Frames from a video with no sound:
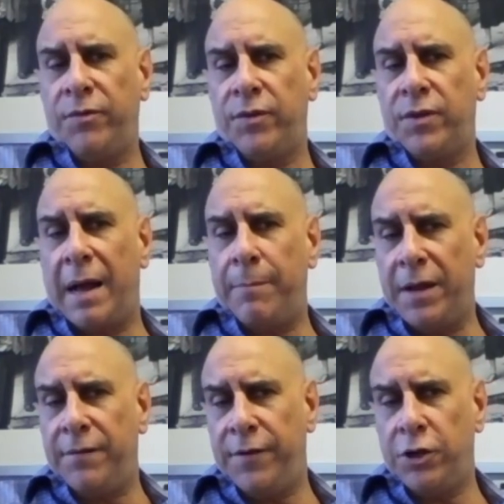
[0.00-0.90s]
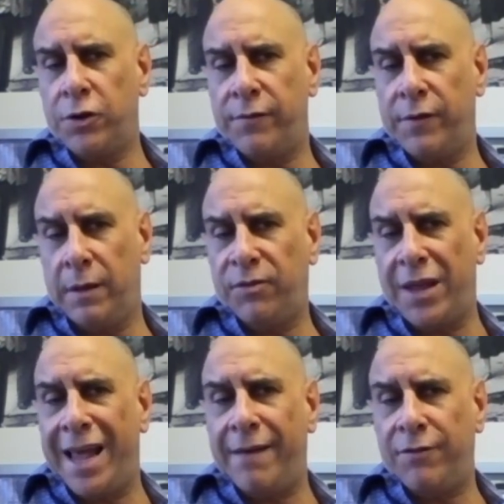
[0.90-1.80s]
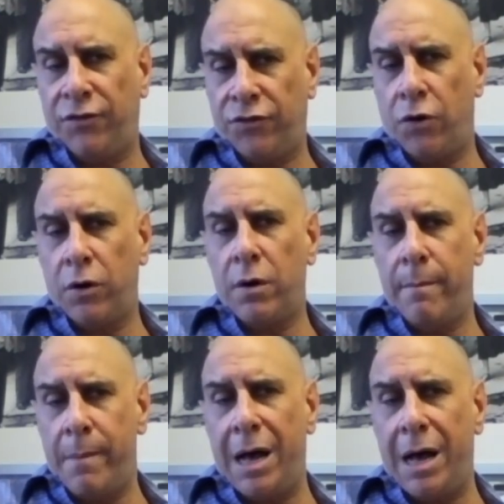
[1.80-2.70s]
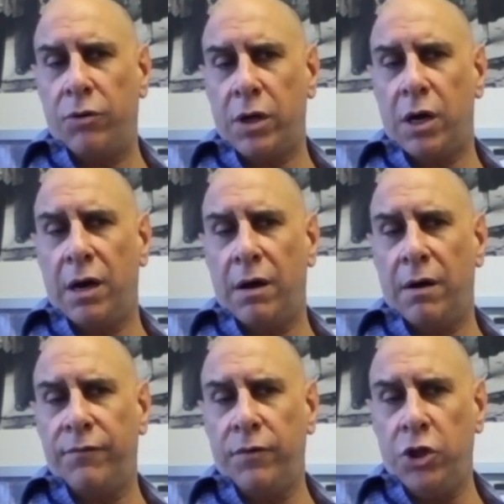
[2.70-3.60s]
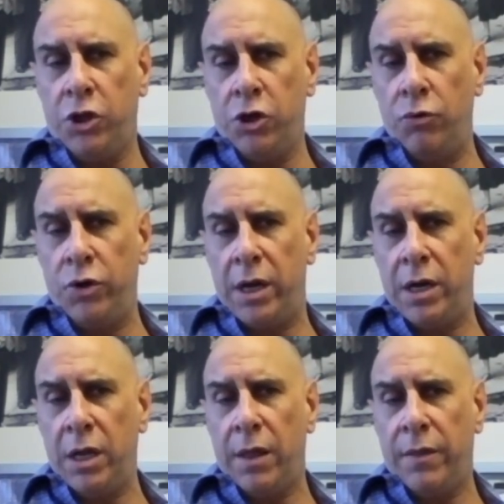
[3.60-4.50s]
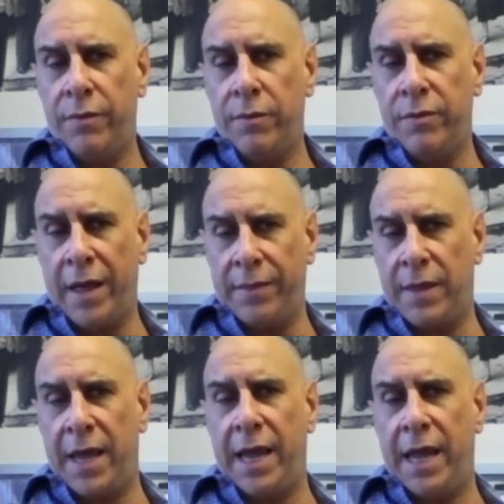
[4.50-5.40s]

top-line feature films, they have a certain amount of union that they